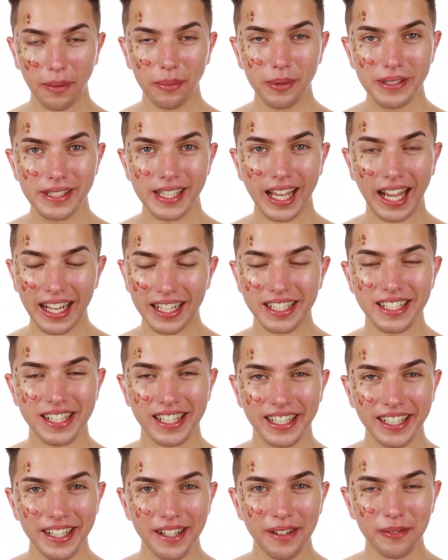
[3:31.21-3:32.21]
was
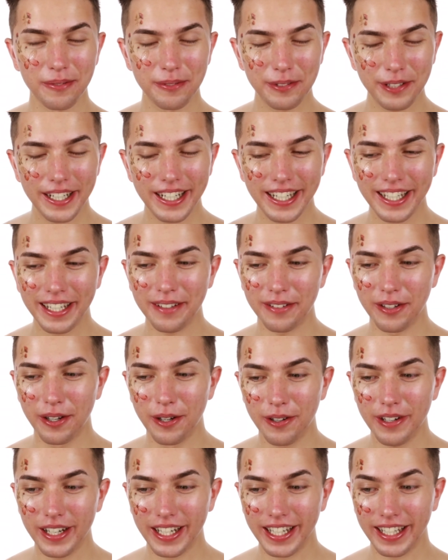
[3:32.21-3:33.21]
actually
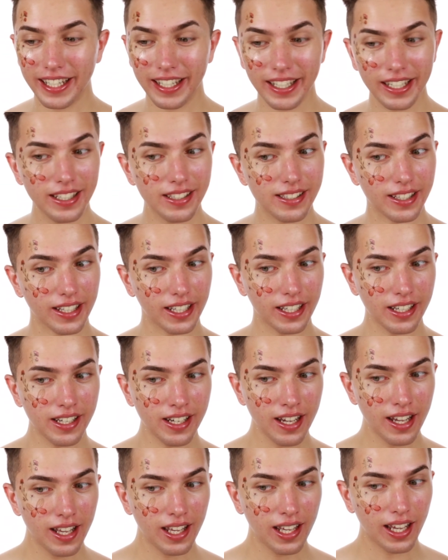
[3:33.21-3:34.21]
really easy,
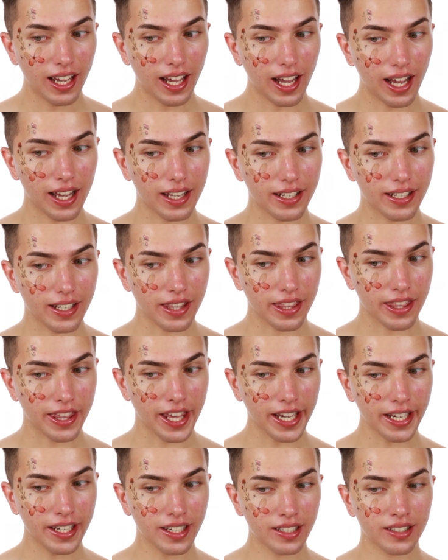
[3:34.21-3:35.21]
and
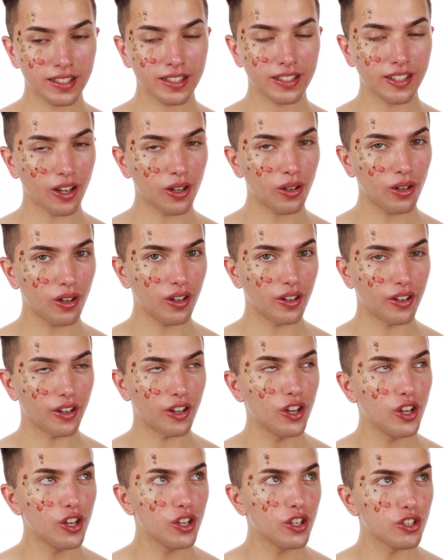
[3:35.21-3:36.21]
they stuck on
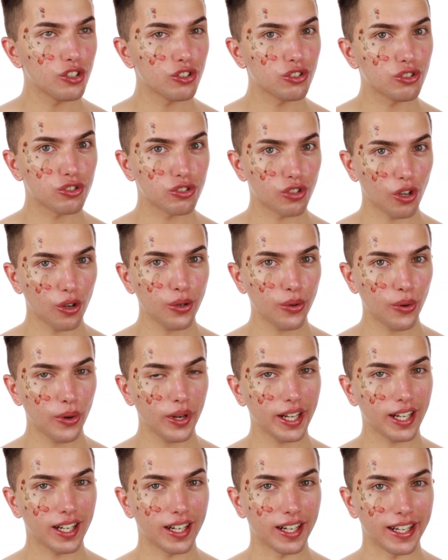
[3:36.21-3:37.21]
so
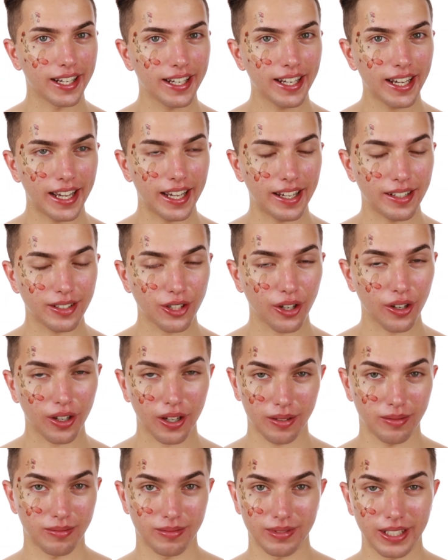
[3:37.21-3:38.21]
quickly. It took
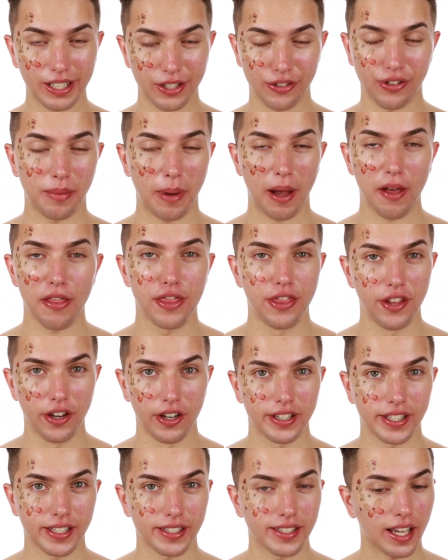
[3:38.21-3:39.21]
literally about
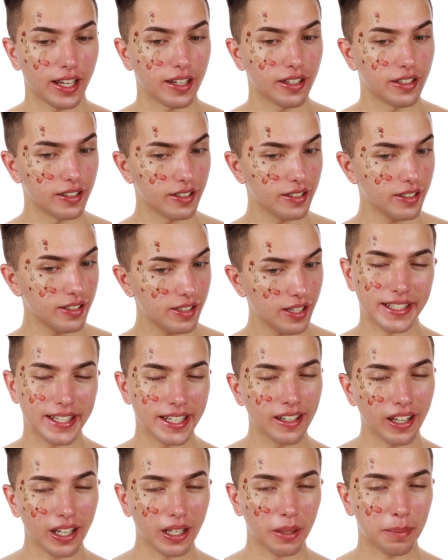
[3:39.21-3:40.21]
30 seconds. It didn't
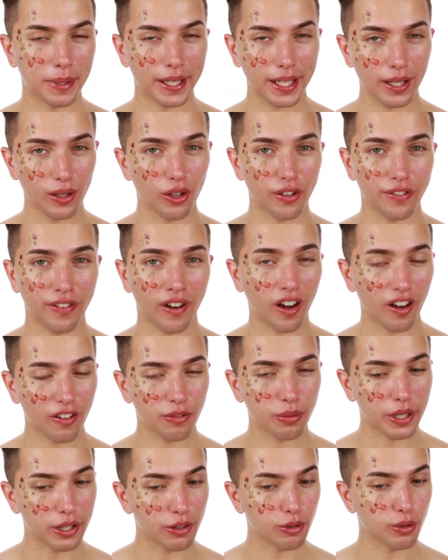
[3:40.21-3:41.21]
like peel off
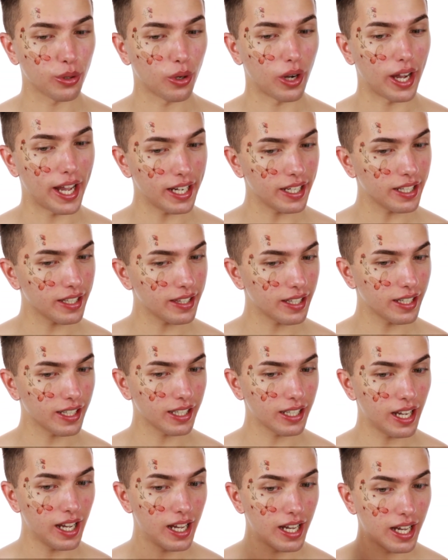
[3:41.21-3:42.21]
halfway through or
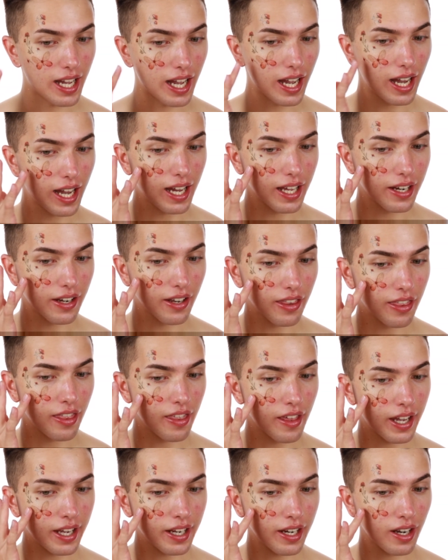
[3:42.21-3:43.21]
anything, and
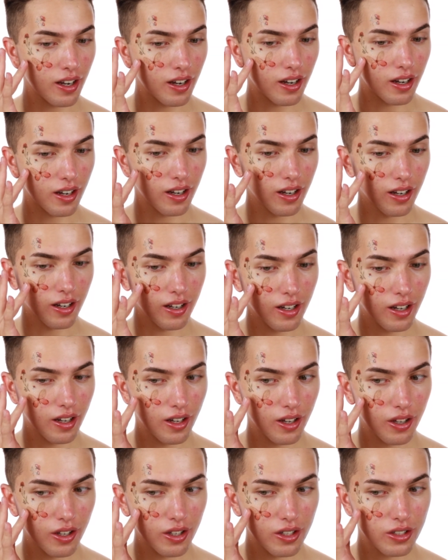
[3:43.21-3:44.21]
they are
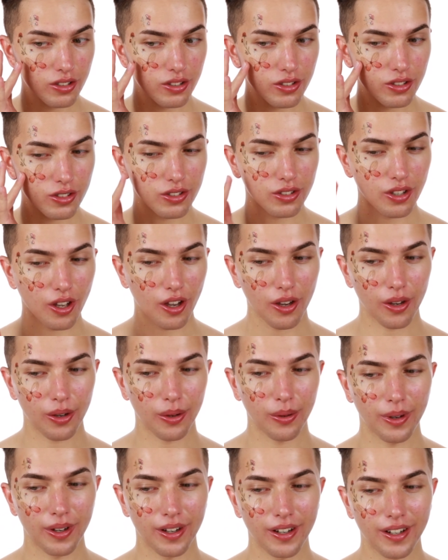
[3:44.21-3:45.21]

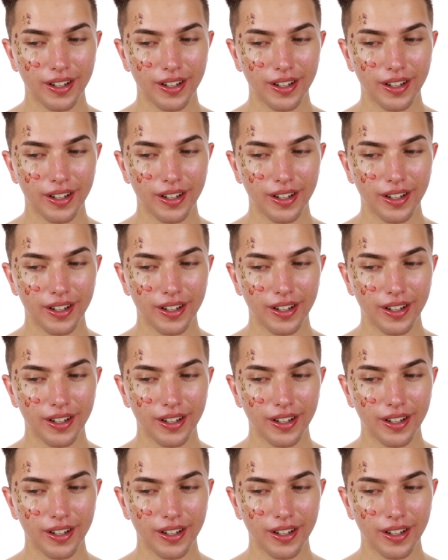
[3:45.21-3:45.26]
so